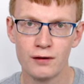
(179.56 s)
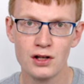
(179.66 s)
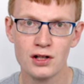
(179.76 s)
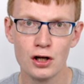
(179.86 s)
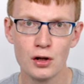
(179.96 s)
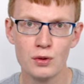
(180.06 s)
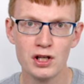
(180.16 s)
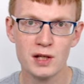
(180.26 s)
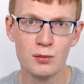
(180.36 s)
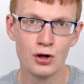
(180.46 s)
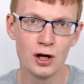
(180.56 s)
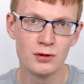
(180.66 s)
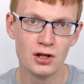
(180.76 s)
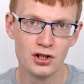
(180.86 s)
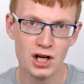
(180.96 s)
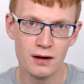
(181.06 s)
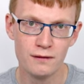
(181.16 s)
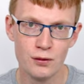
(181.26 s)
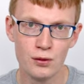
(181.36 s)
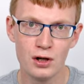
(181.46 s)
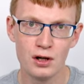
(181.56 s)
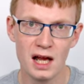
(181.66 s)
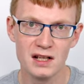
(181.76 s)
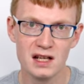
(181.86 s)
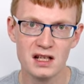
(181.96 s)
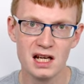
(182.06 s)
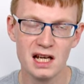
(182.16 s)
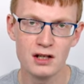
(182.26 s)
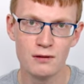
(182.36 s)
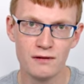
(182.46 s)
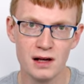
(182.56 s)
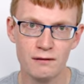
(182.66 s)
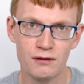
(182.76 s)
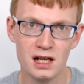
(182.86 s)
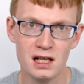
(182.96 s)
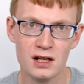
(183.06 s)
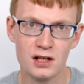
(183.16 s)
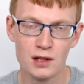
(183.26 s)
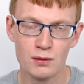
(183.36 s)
front socket will support up to a Gen 4 SSD, so feel free to